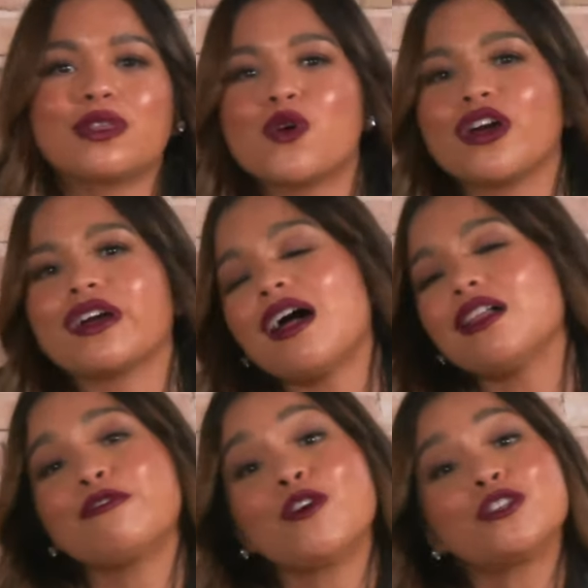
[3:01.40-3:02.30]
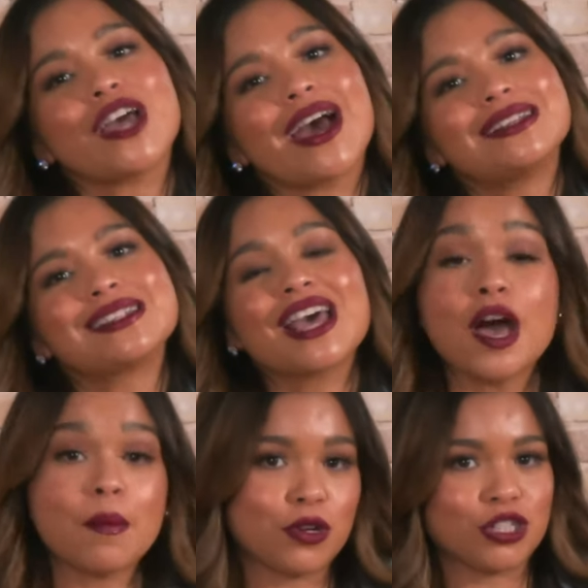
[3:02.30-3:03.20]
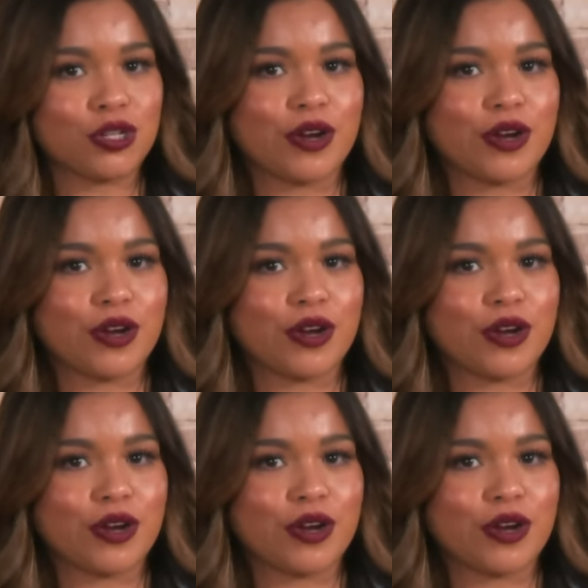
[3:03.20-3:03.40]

with more colorful chats, emoji